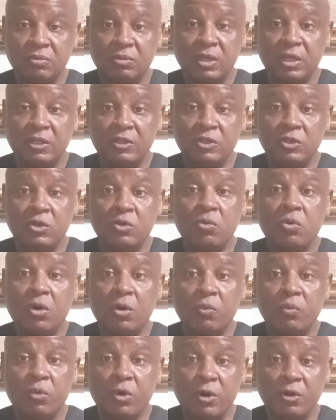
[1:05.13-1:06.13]
that you
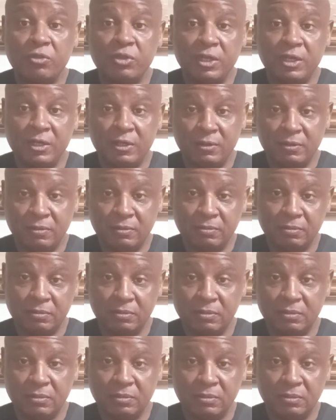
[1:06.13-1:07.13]
are worthy,
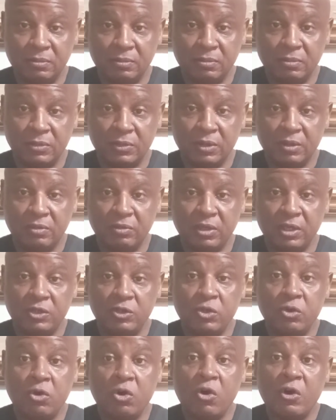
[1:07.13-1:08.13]
that
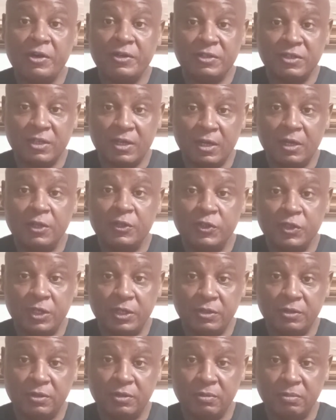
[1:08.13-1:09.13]
you are
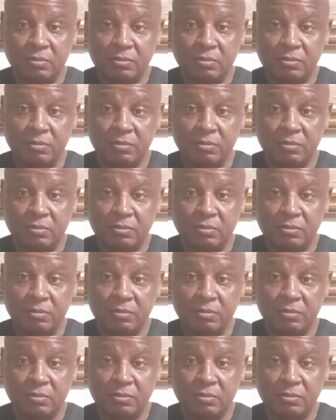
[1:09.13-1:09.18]
intelligent,